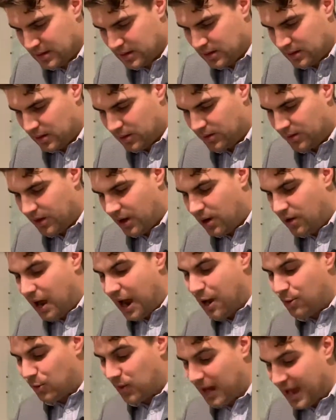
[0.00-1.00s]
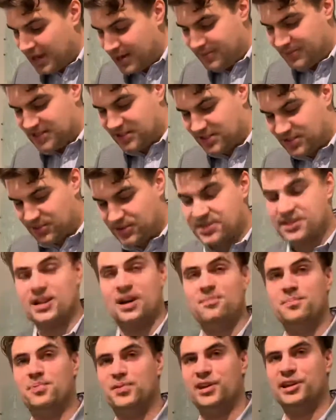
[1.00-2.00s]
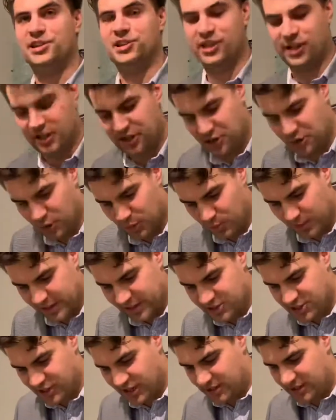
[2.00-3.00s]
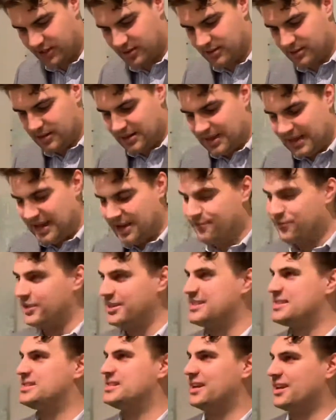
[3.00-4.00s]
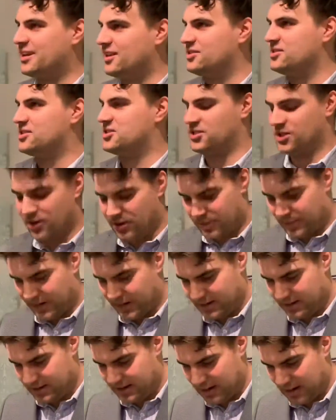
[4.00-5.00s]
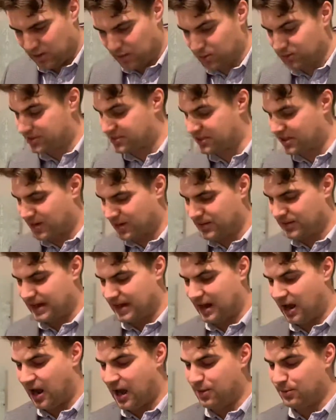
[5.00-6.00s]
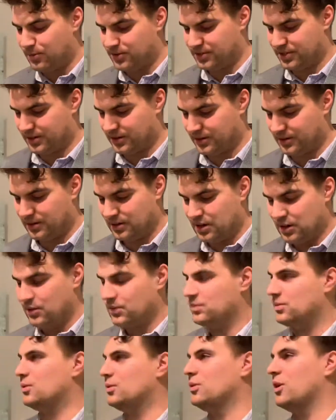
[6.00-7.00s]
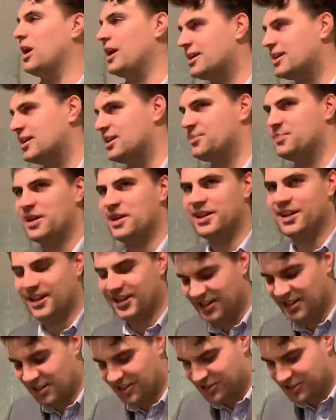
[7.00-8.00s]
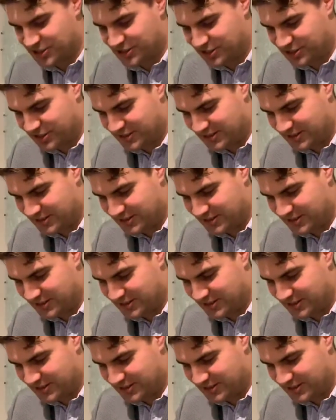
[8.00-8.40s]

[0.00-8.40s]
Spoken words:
Although I will aim to do some preaching in Norwegian, every second sermon or so that I will do will likely be in English.